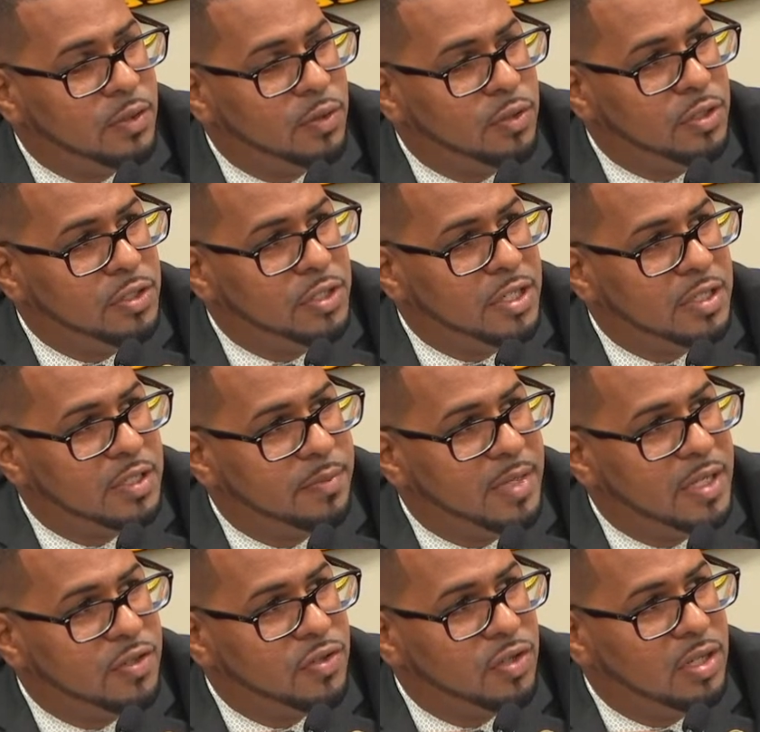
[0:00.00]
or you're just
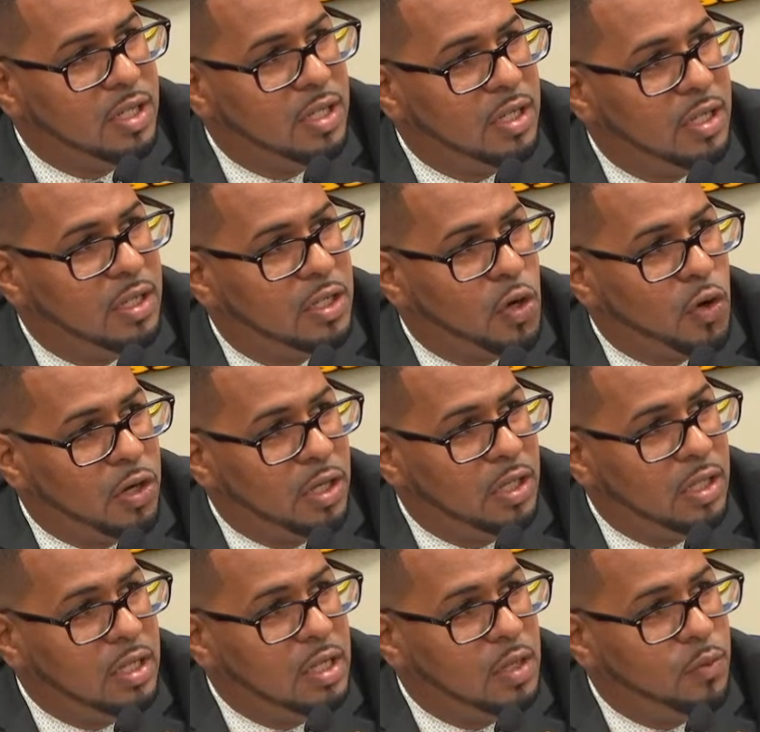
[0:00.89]
mentioning
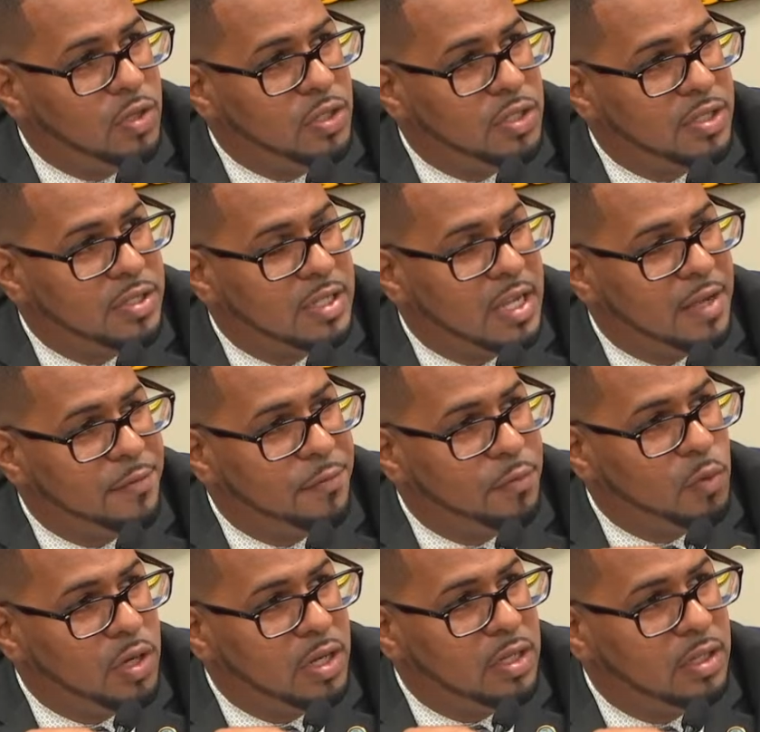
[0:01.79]
currently we just have
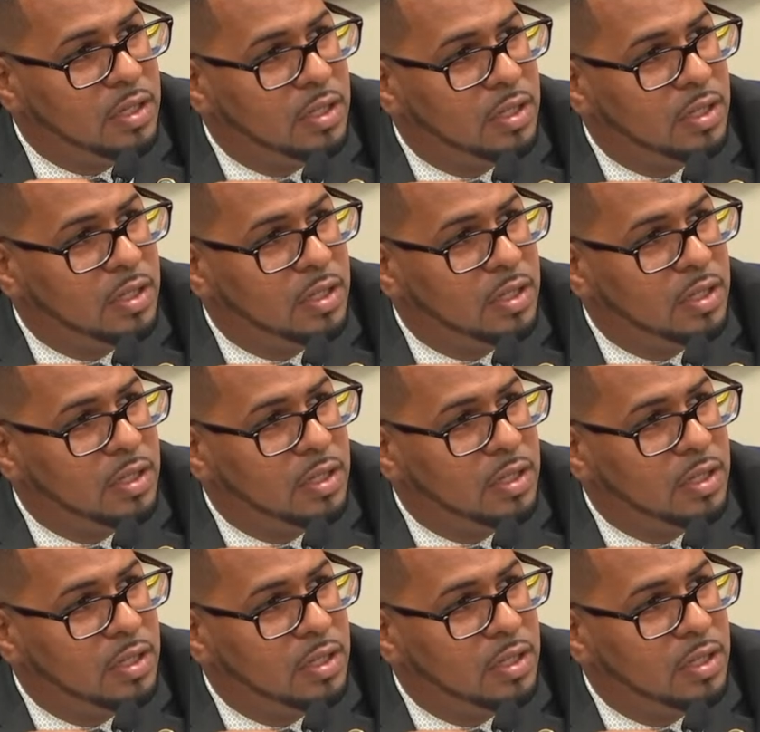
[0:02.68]
one?